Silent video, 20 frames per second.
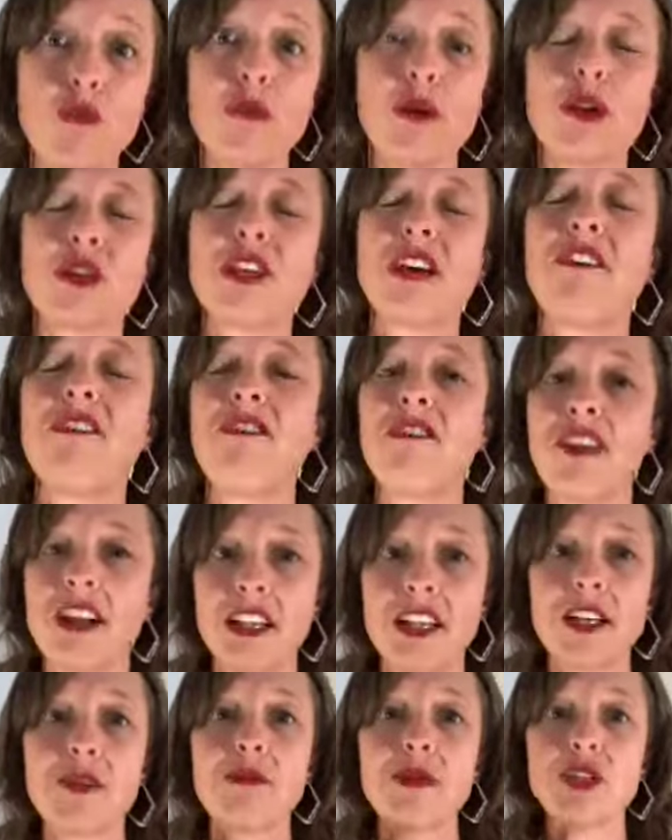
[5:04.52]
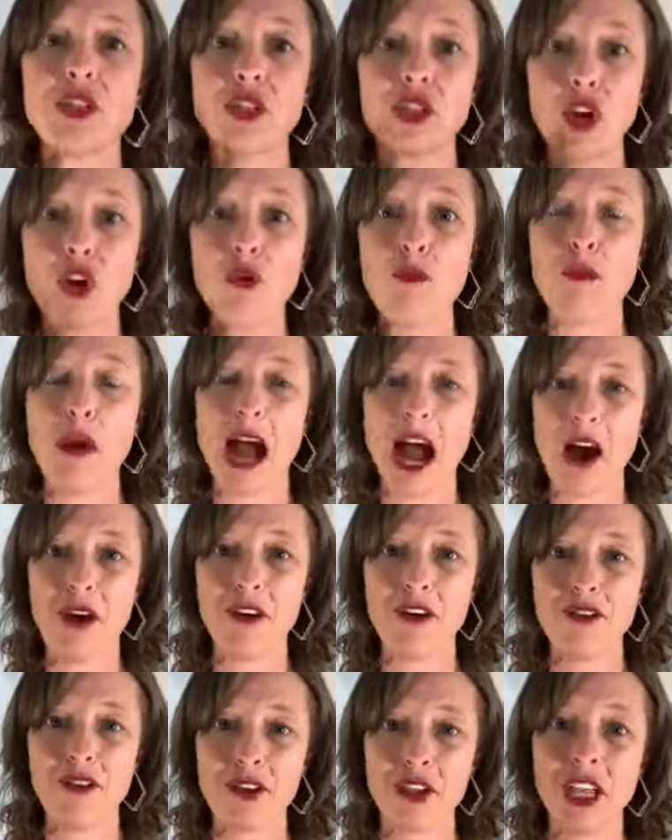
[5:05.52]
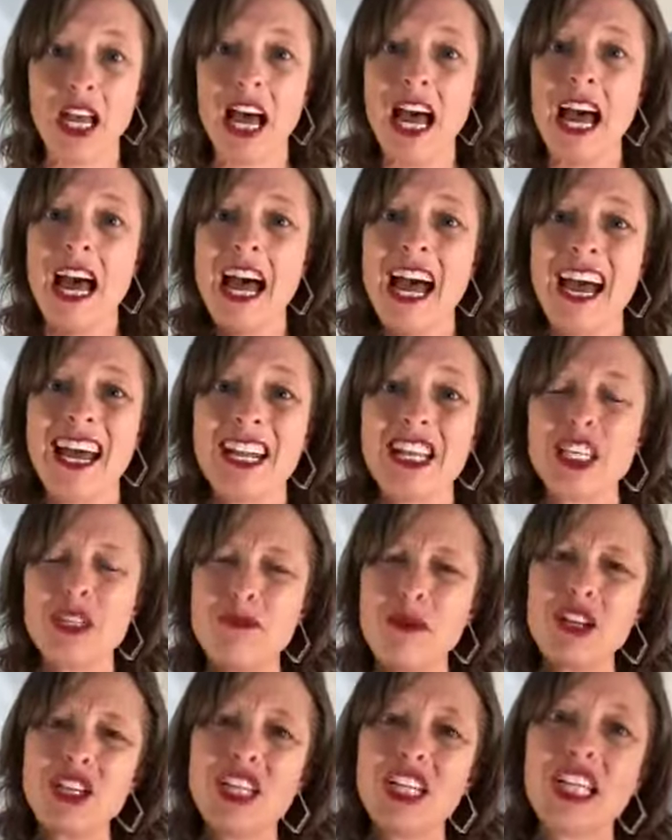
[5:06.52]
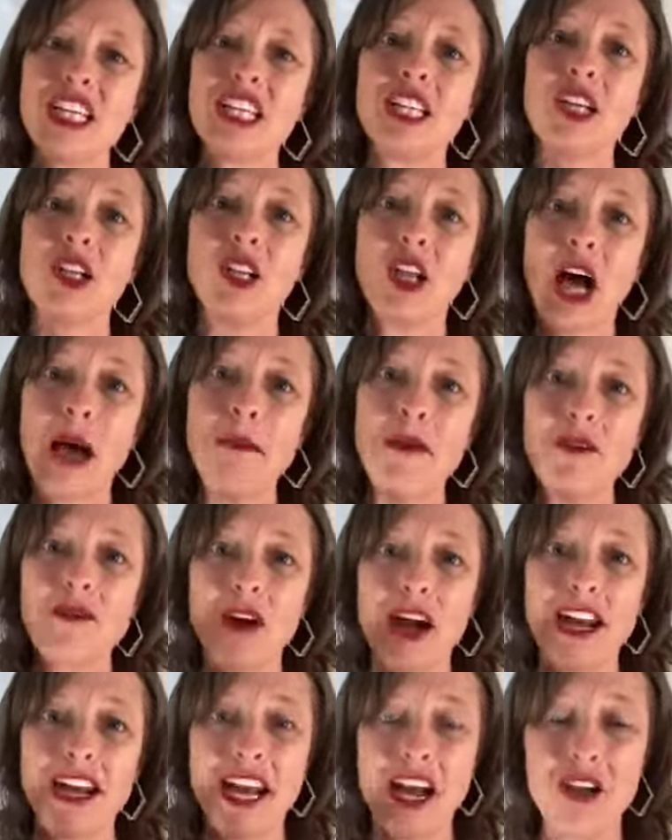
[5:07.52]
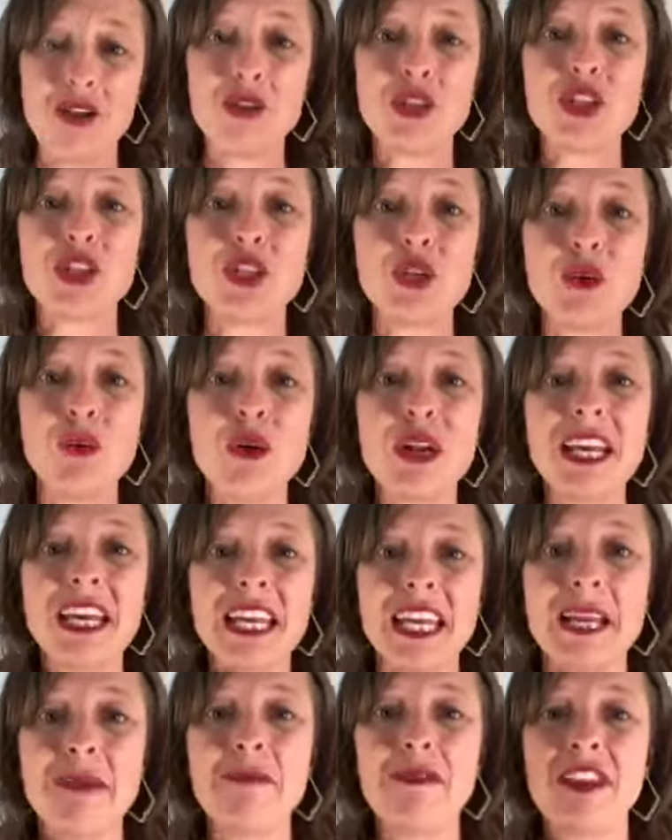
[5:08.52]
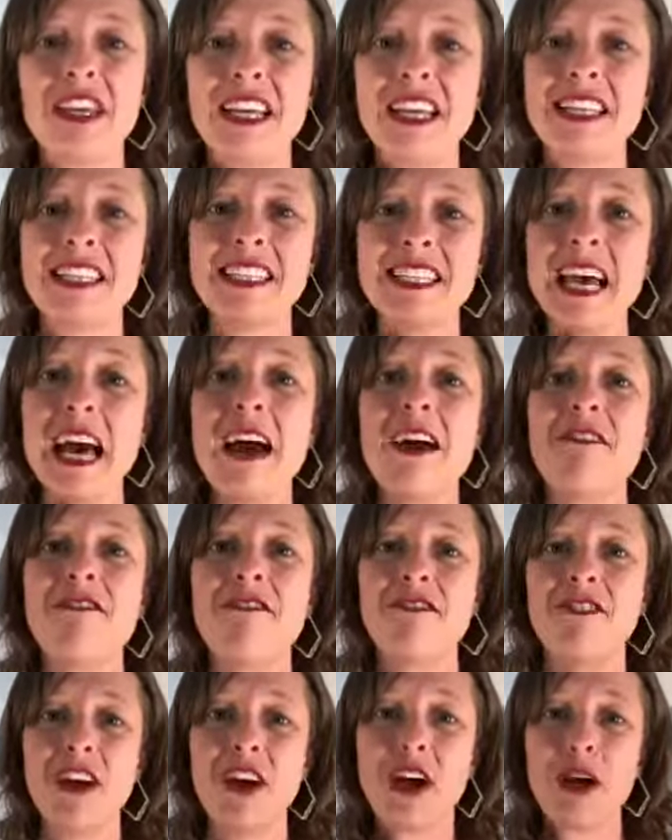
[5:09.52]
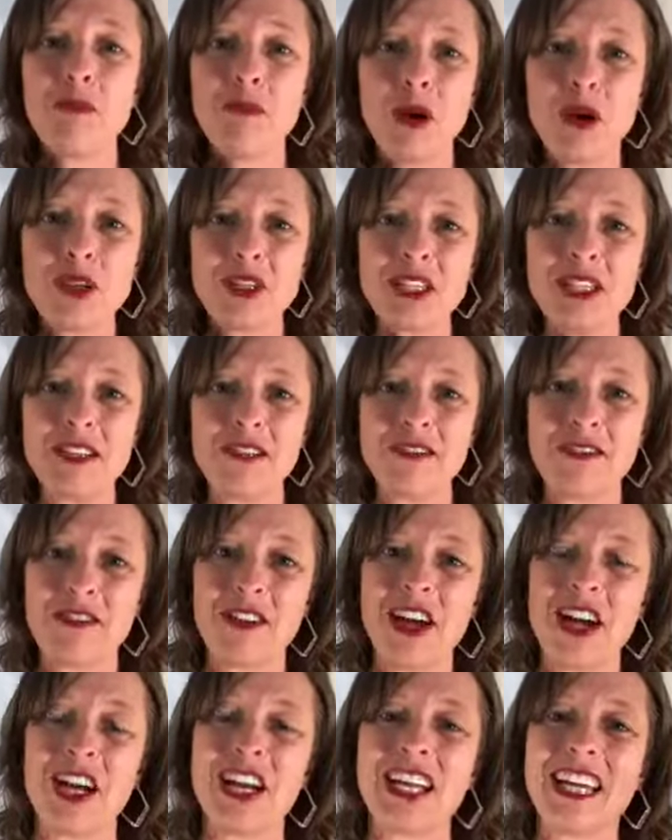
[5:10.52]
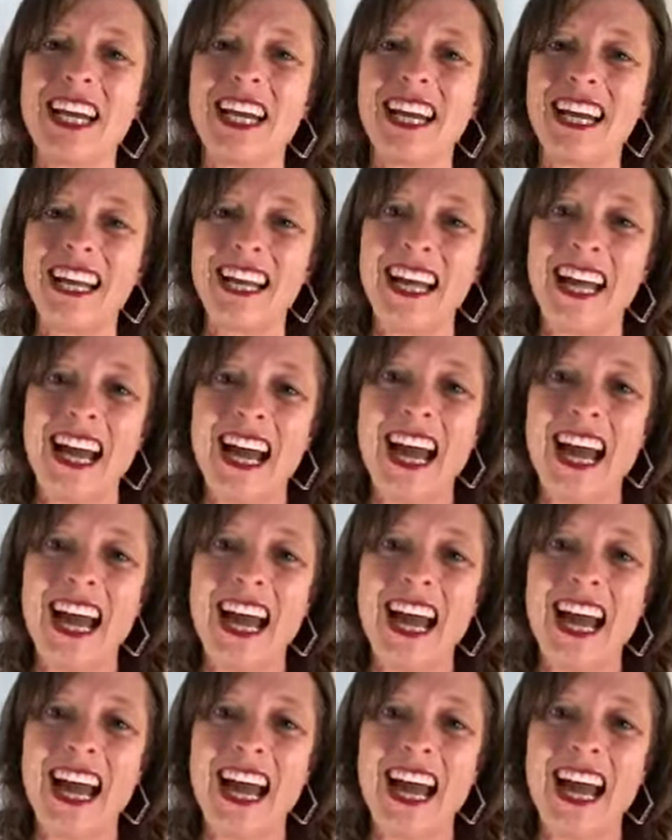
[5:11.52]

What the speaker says: because I felt it was so powerful. And especially in the climate right now, you still want to keep things very positive, okay?